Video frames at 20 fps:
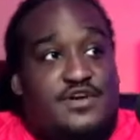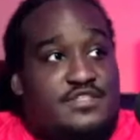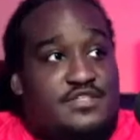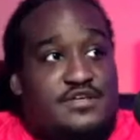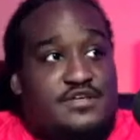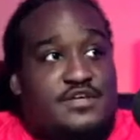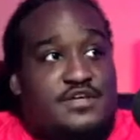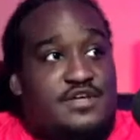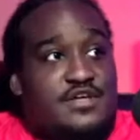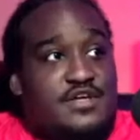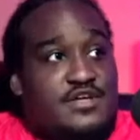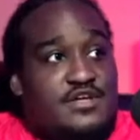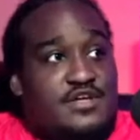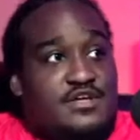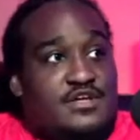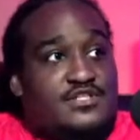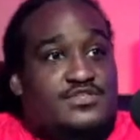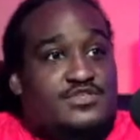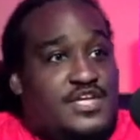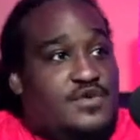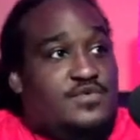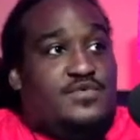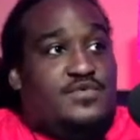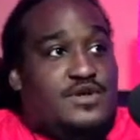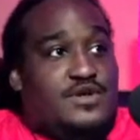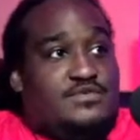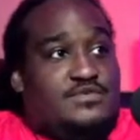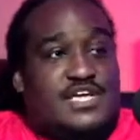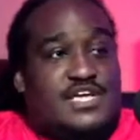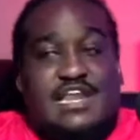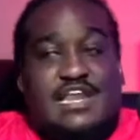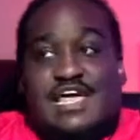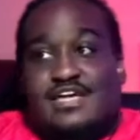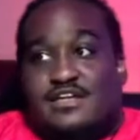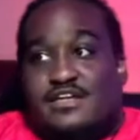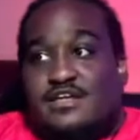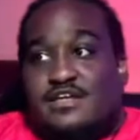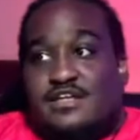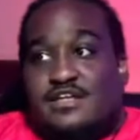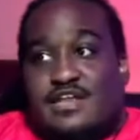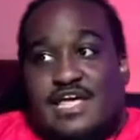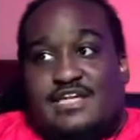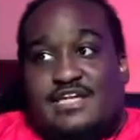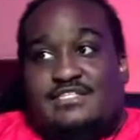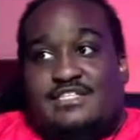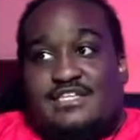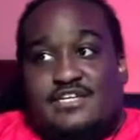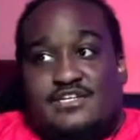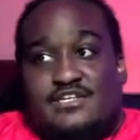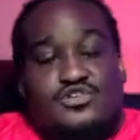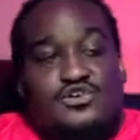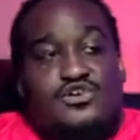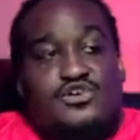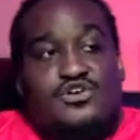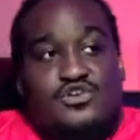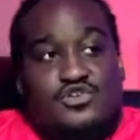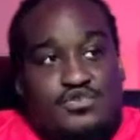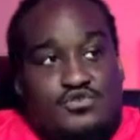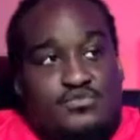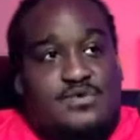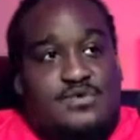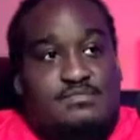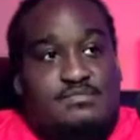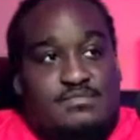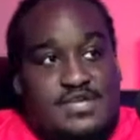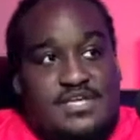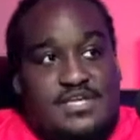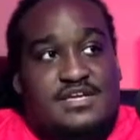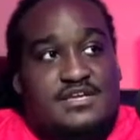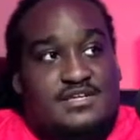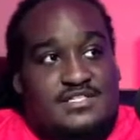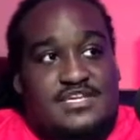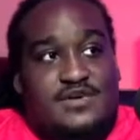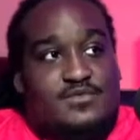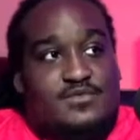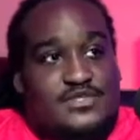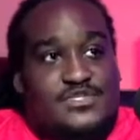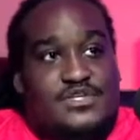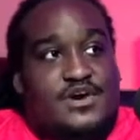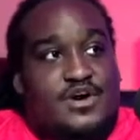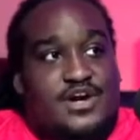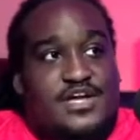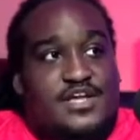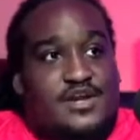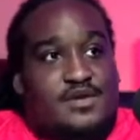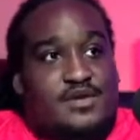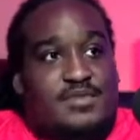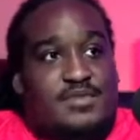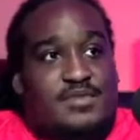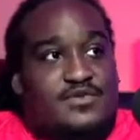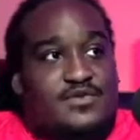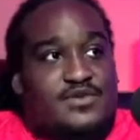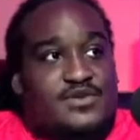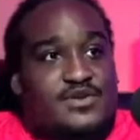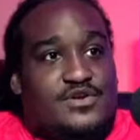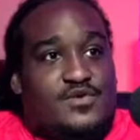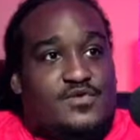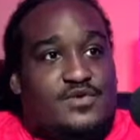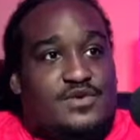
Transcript: Do you get what I'm saying? Like these are human beings that we're talking about. You know,